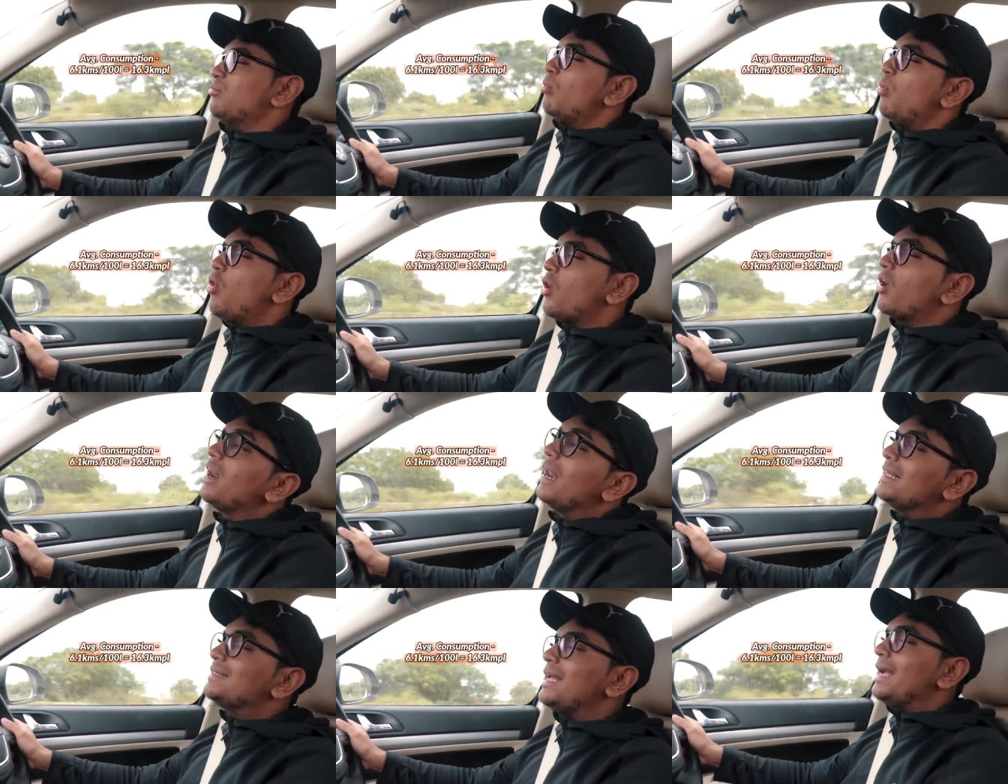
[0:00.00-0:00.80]
more or
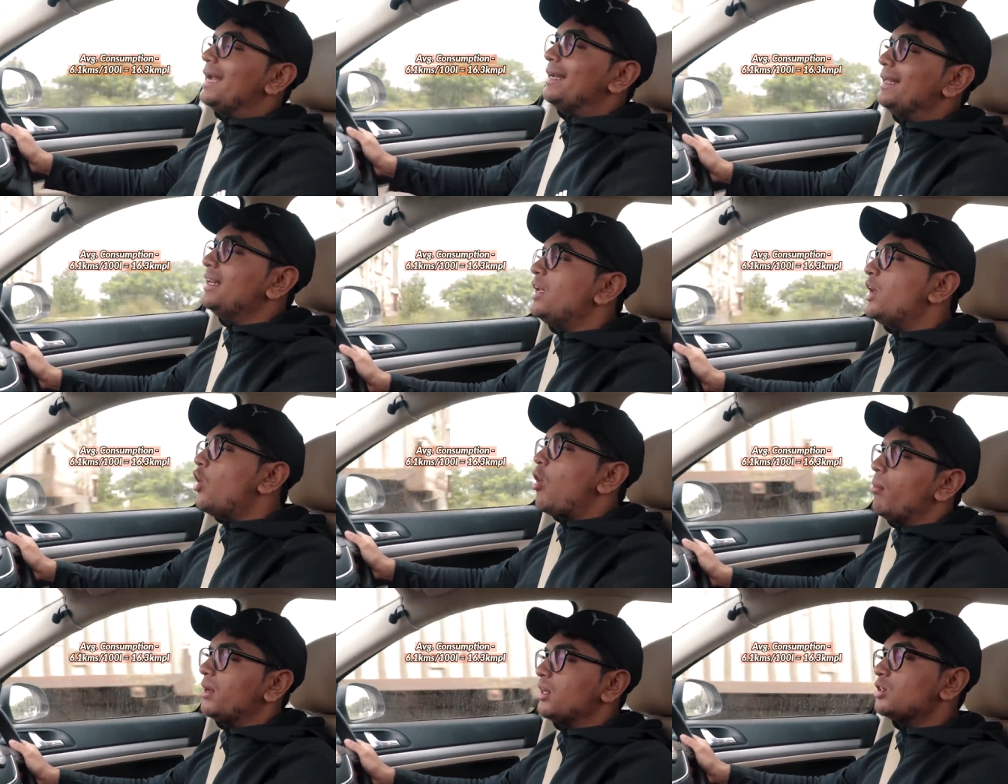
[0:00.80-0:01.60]
less eighteen
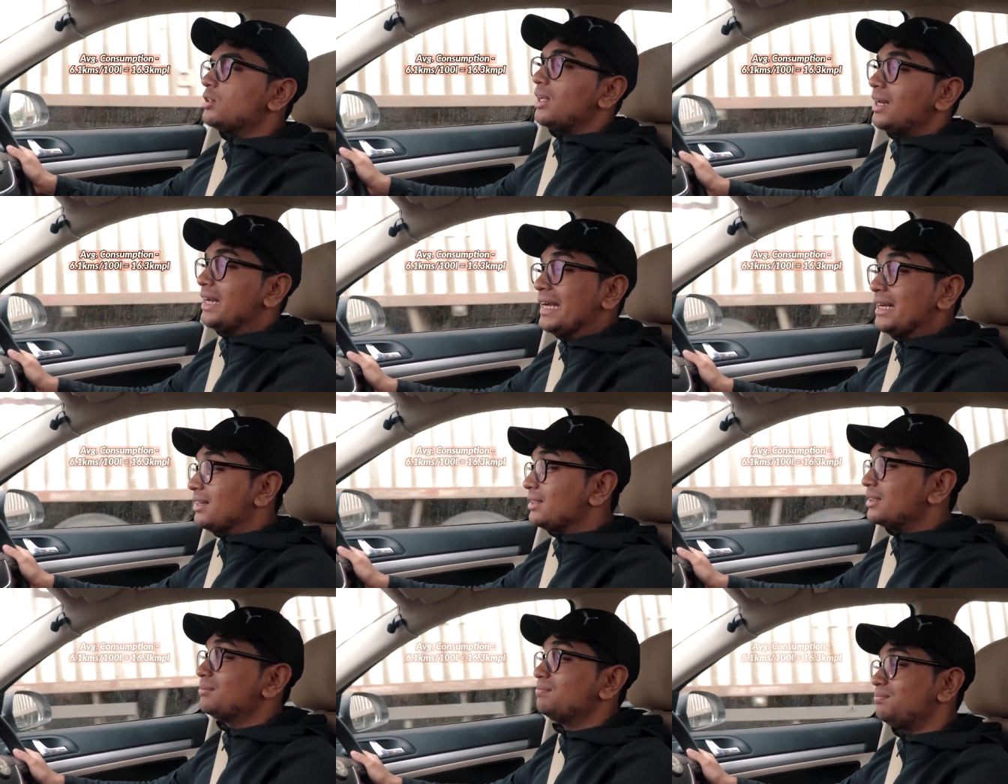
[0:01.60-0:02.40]
kilometers to the
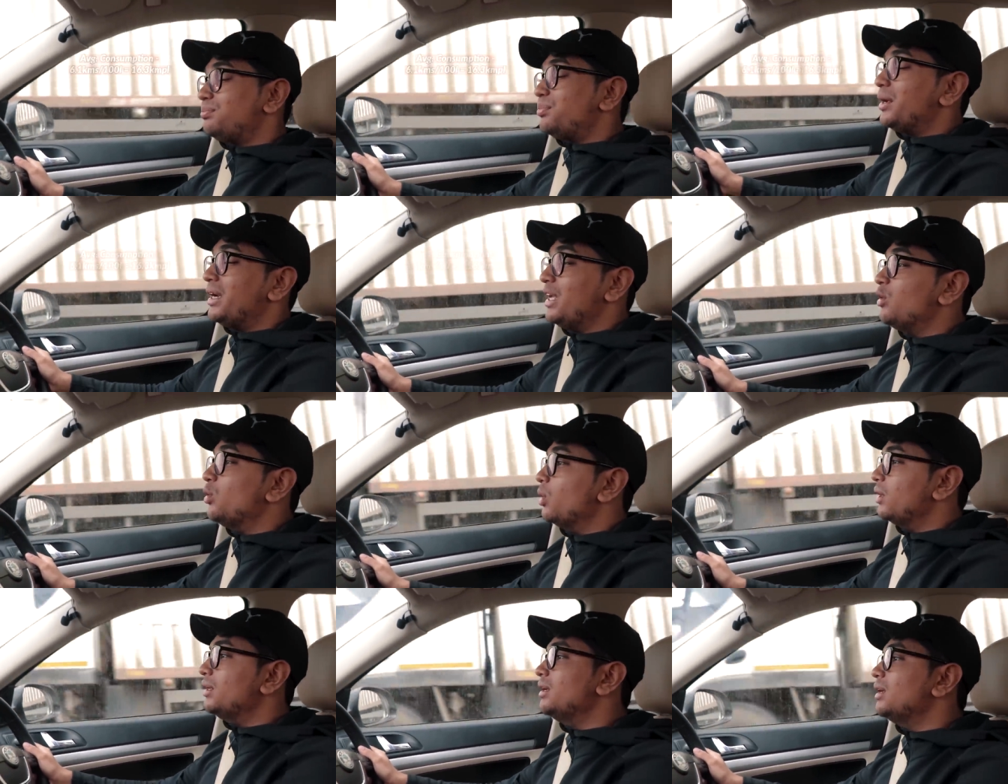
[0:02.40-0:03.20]
liter. Pretty
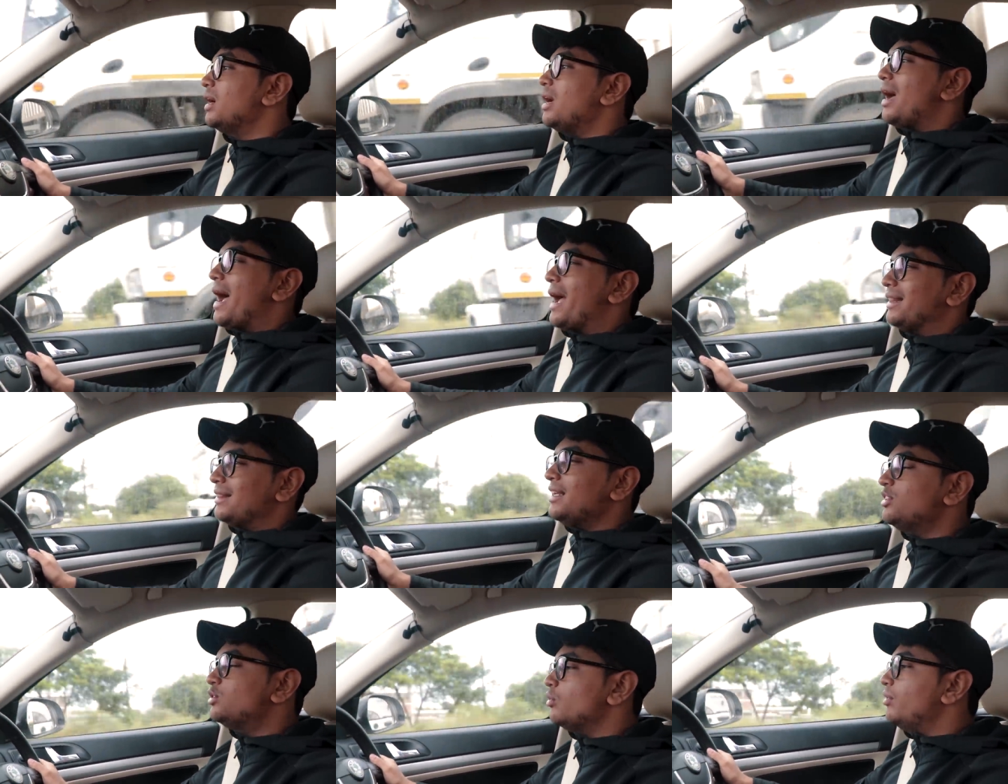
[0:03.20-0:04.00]
good. I
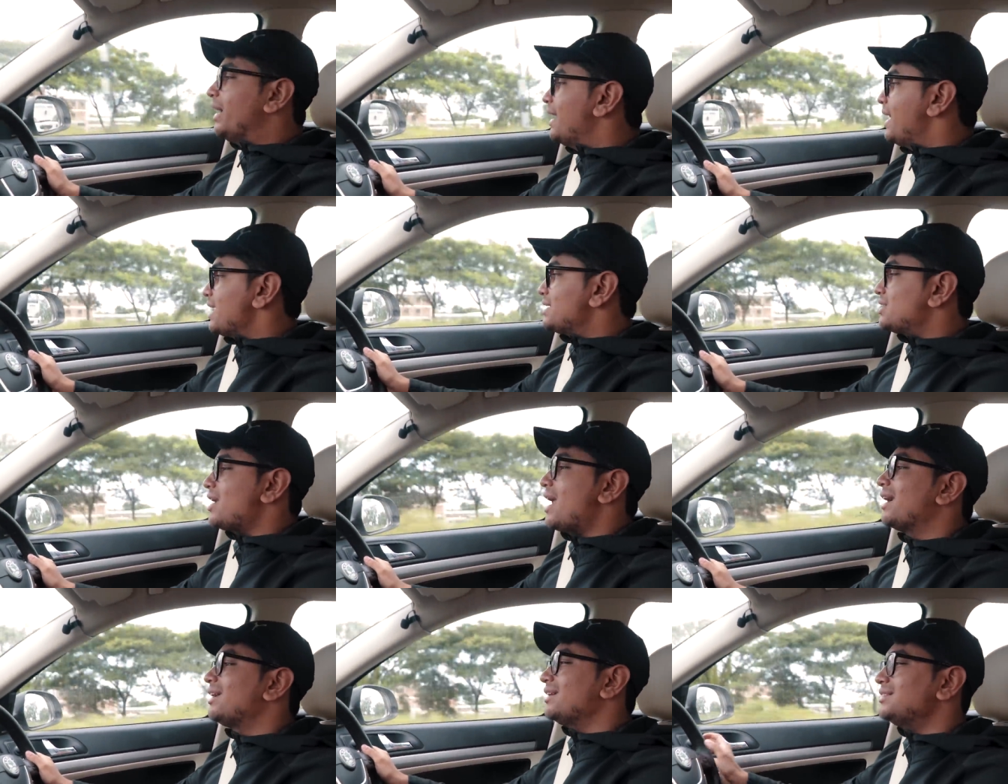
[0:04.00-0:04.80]
think so we can
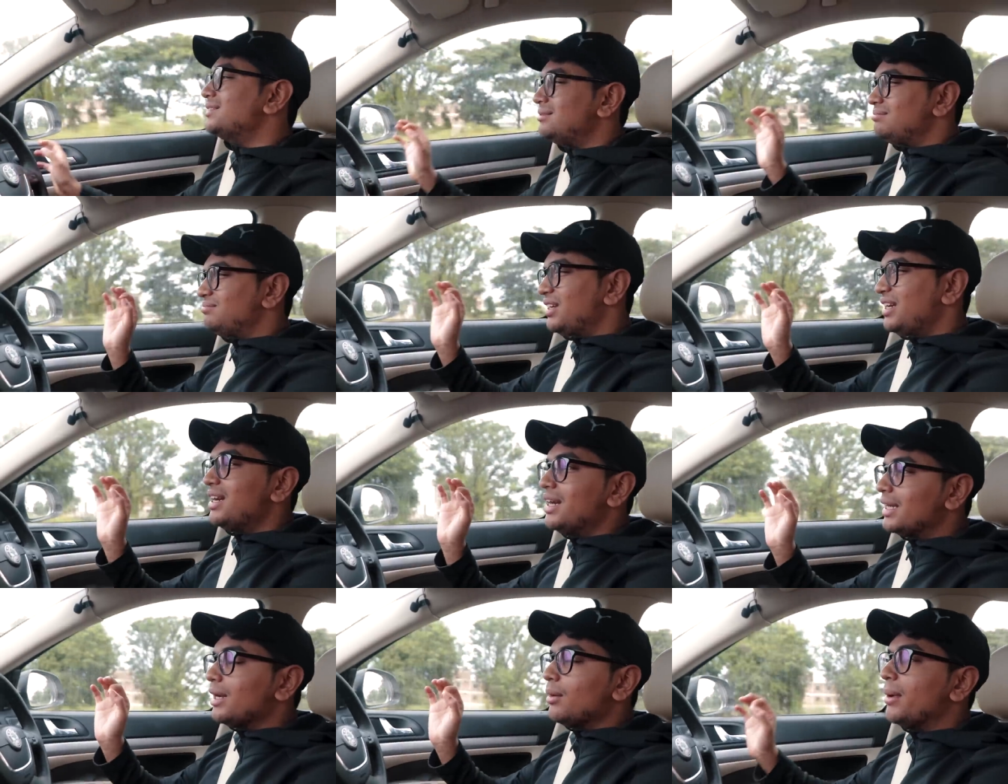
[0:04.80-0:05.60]
extract it a
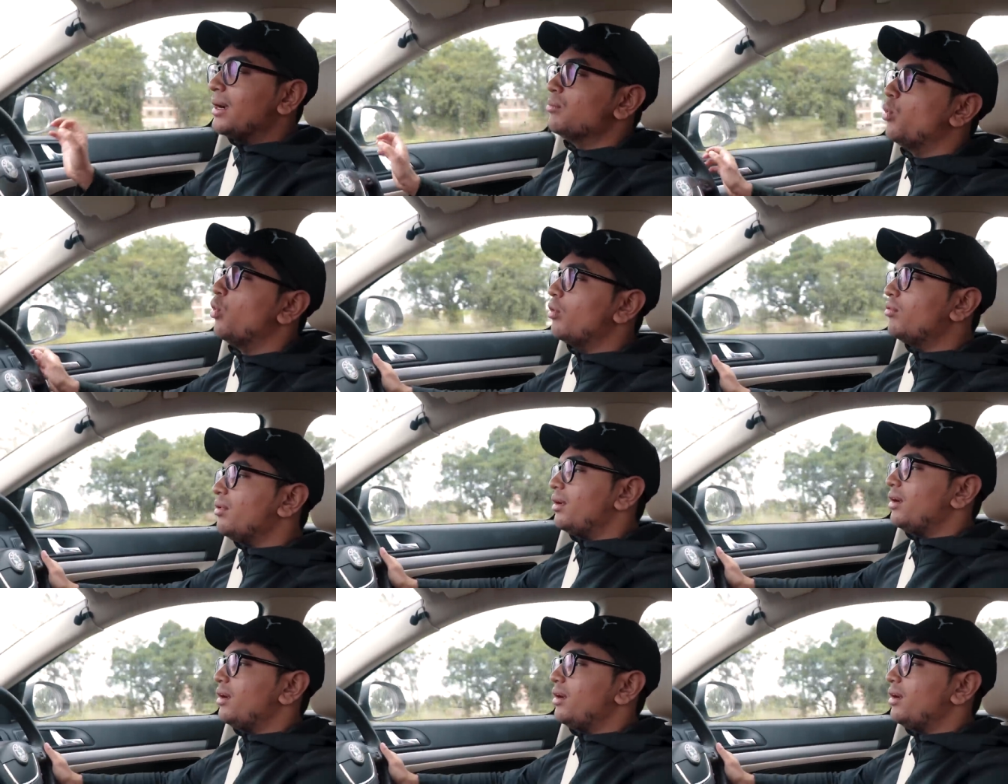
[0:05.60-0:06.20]
little bit more.